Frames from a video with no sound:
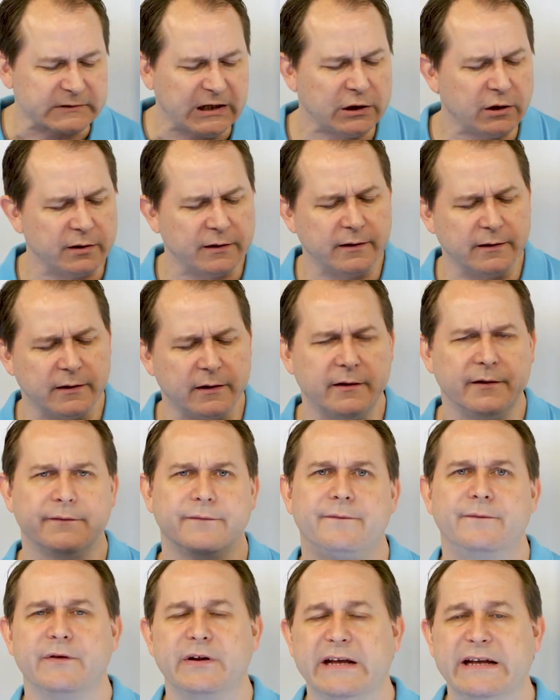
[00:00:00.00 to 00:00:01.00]

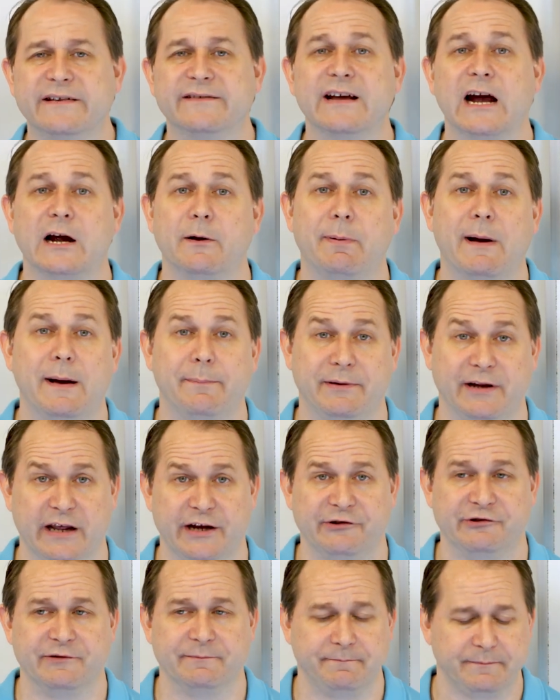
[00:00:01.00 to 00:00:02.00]
for the entire
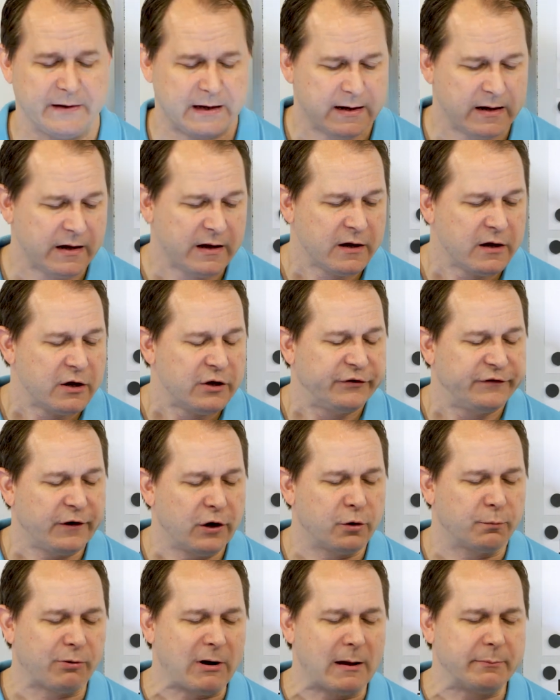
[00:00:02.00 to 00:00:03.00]
population.
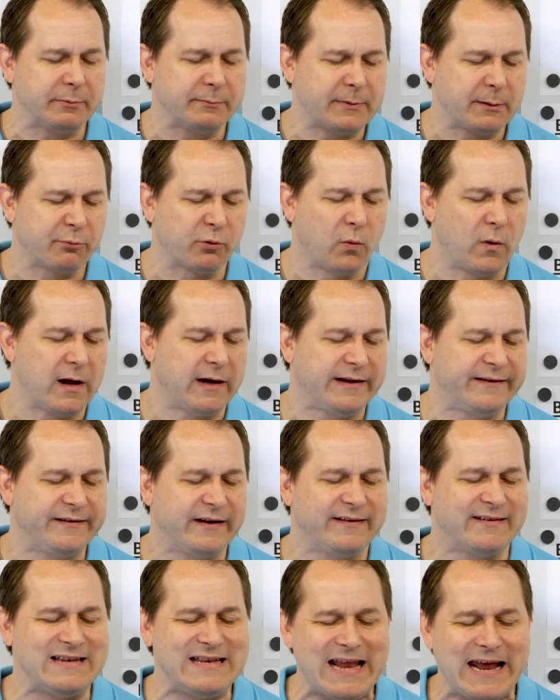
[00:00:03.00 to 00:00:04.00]
So problem number one, it
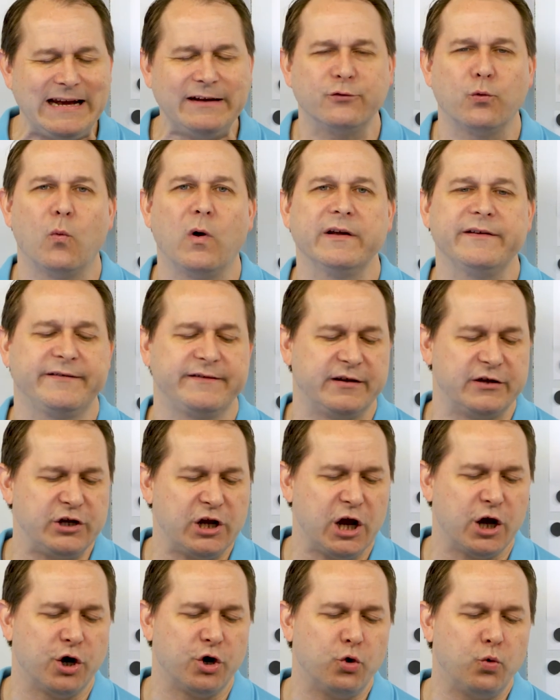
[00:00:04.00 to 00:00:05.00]
says Nate wants to
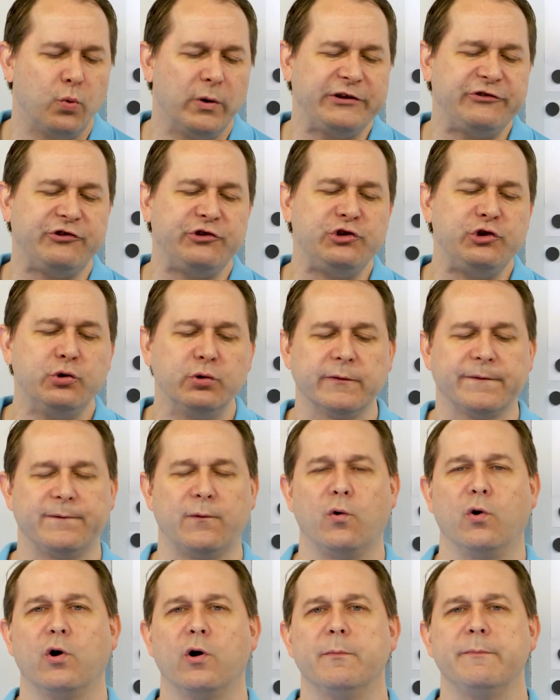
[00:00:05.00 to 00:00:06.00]
know which
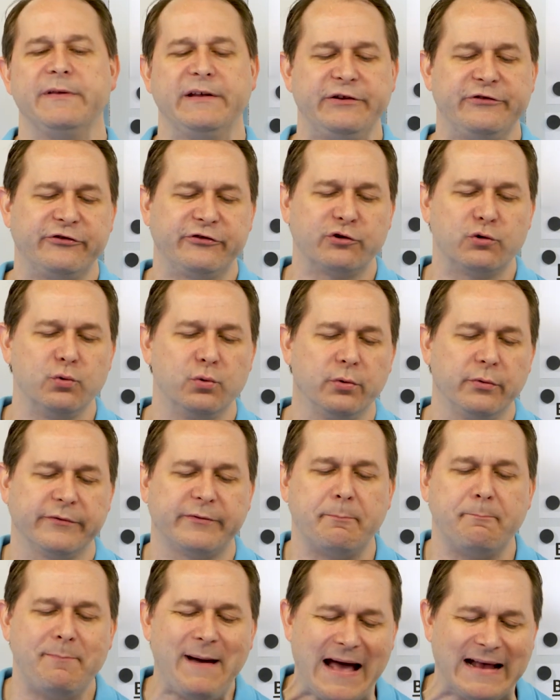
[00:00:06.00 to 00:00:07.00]
uniform the
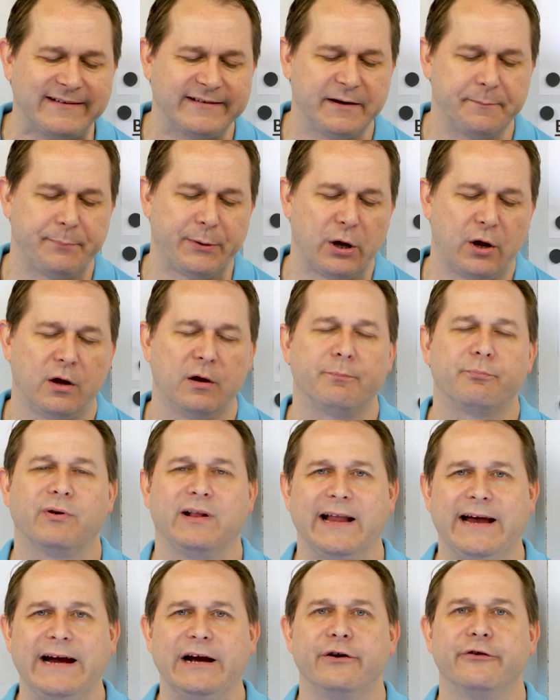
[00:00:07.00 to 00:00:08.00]
school's basketball
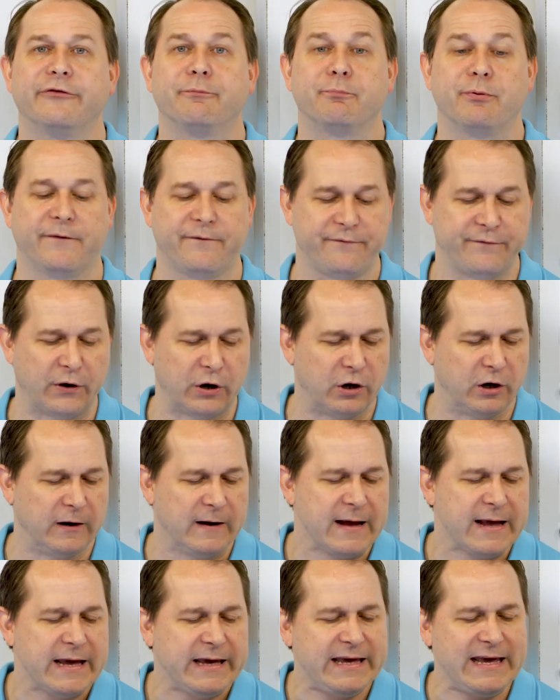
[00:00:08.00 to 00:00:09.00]
players prefer.
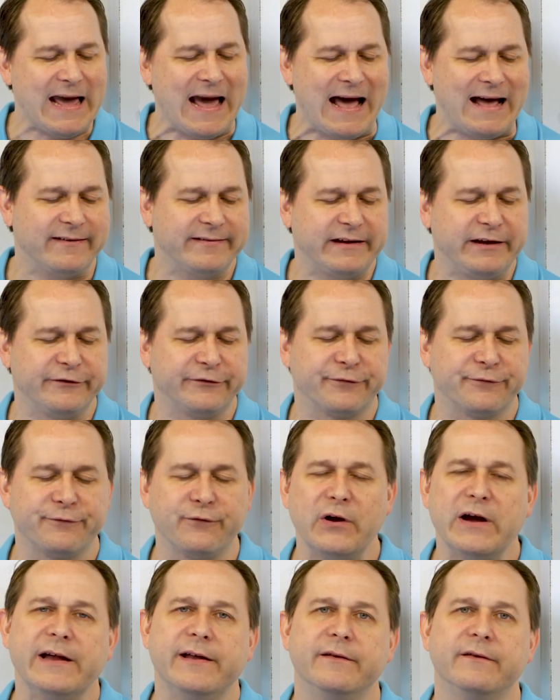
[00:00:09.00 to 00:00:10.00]
He asked his
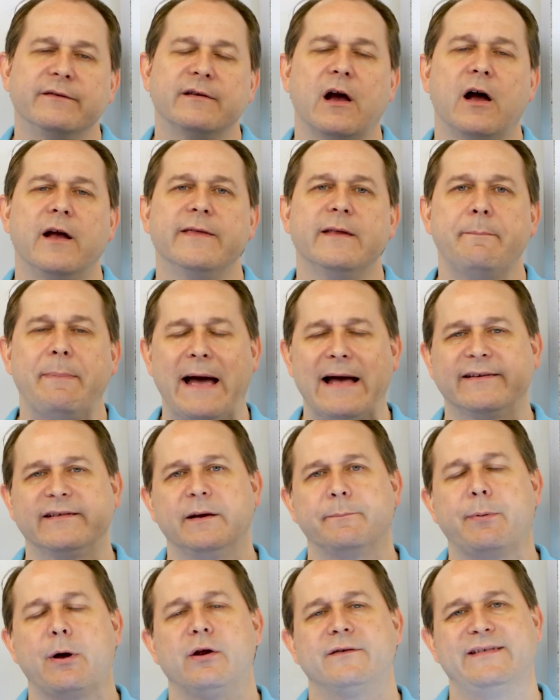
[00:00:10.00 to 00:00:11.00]
friends on the
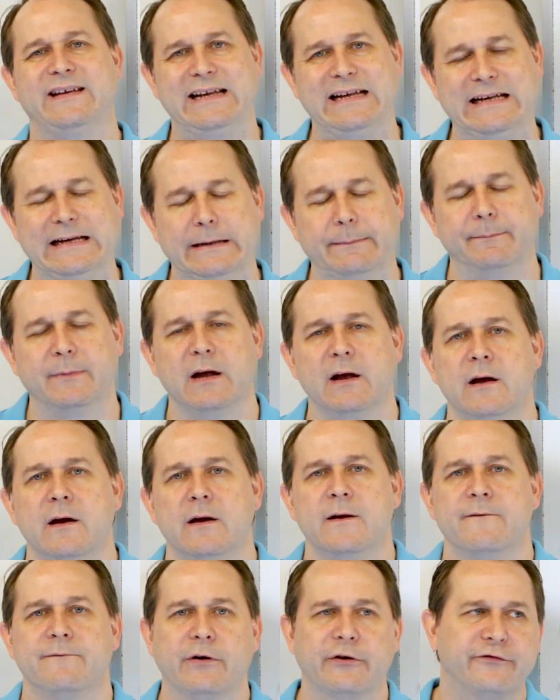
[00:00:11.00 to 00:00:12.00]
basketball team.
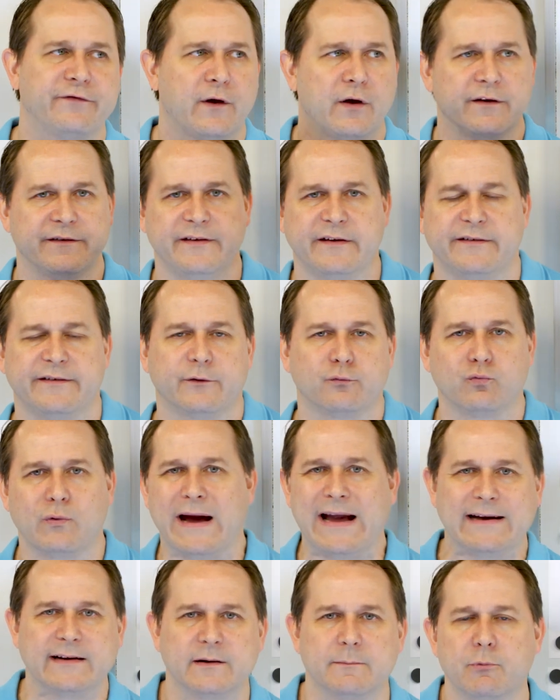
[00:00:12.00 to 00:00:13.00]
First of all, is this a
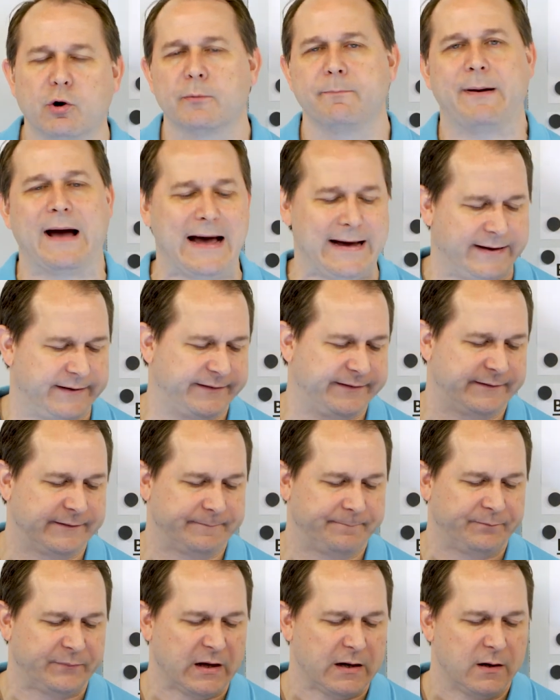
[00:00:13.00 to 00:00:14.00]
random or biased?
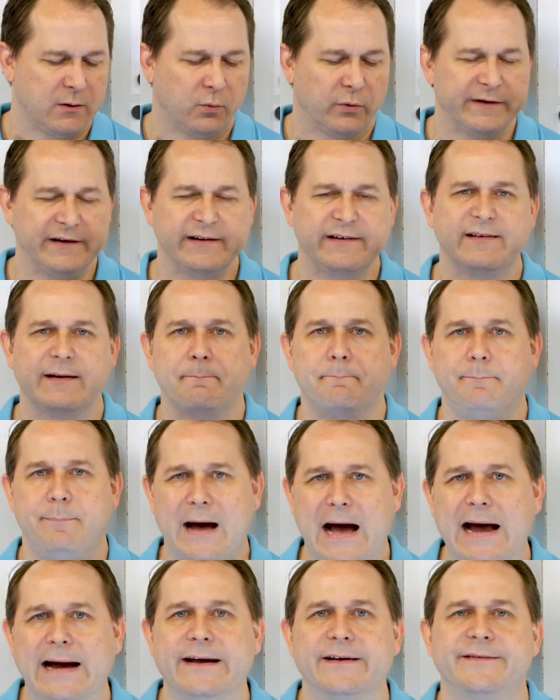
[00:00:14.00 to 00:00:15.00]
Well, this is a
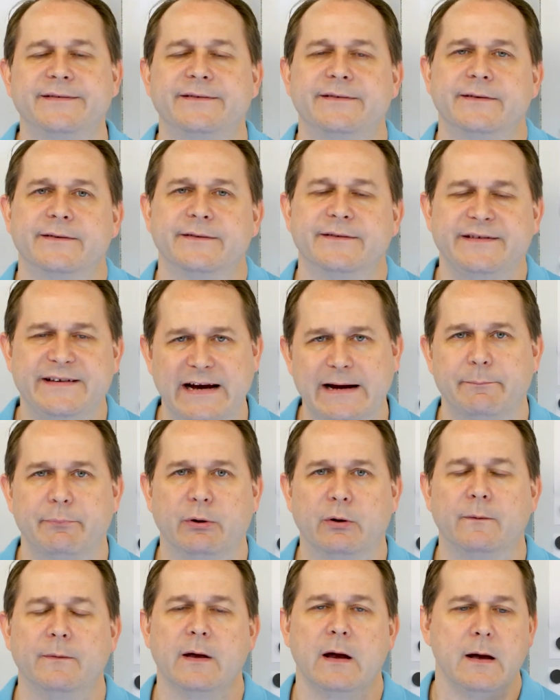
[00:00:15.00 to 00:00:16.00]
biased
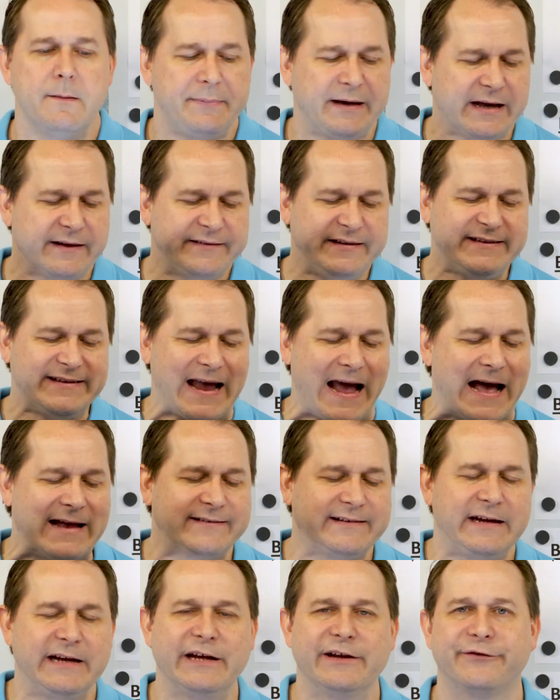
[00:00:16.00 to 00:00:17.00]
sample because he's
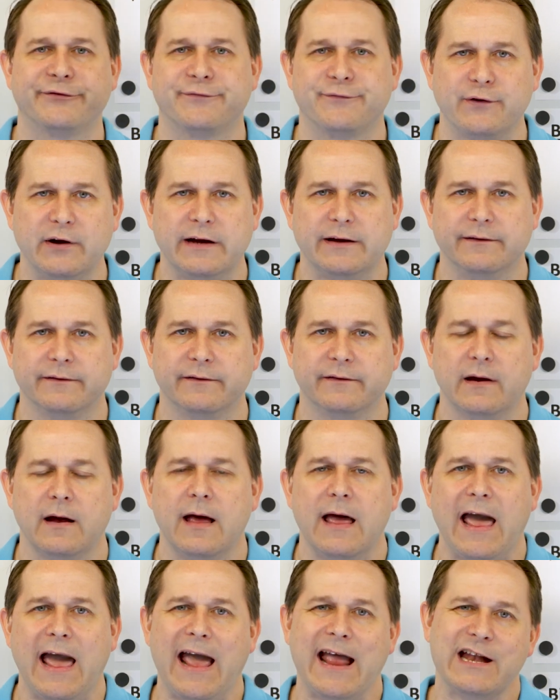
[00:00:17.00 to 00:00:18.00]
asking his friends.
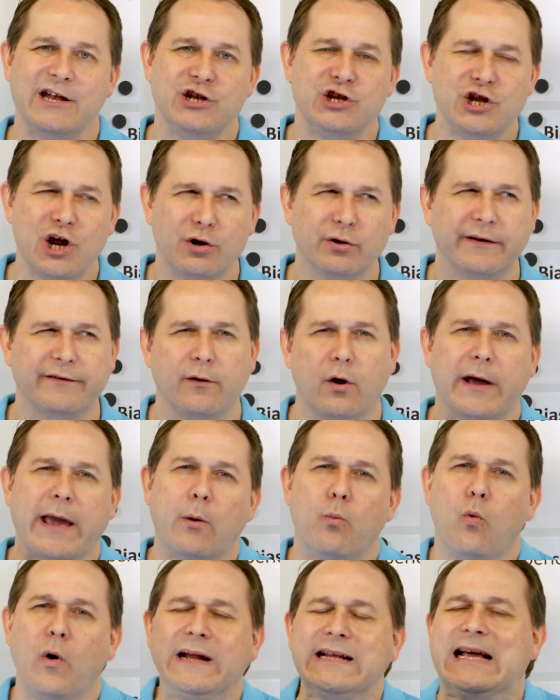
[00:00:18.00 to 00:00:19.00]
And notice, okay,
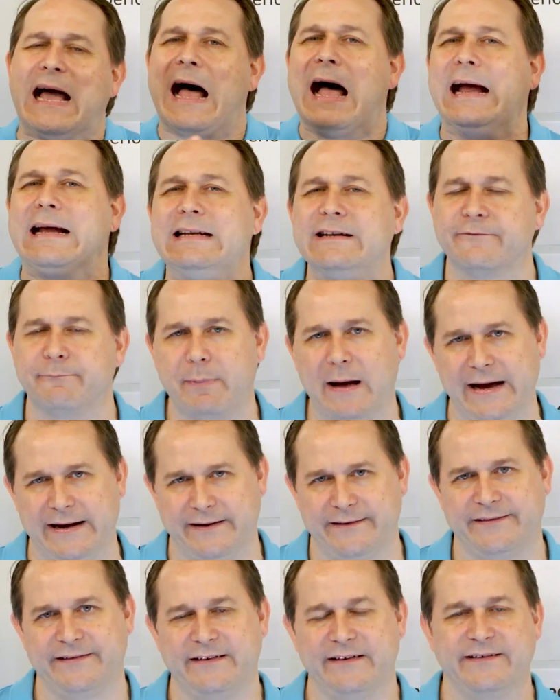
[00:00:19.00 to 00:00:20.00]
what kind of
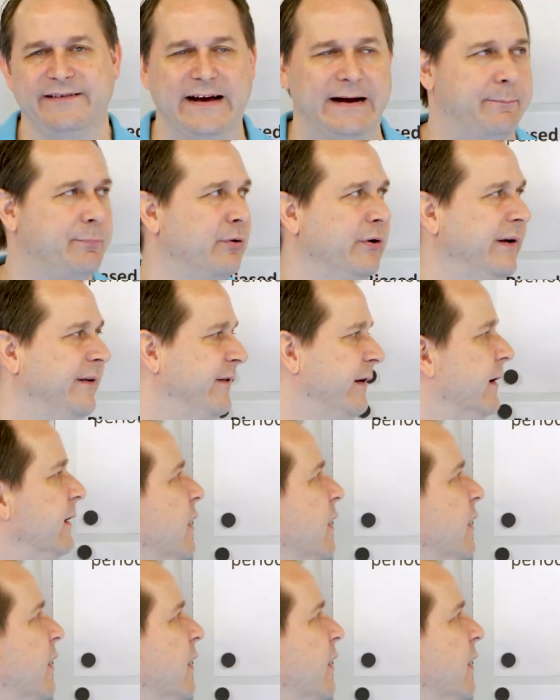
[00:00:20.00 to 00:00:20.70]
biased sample is it?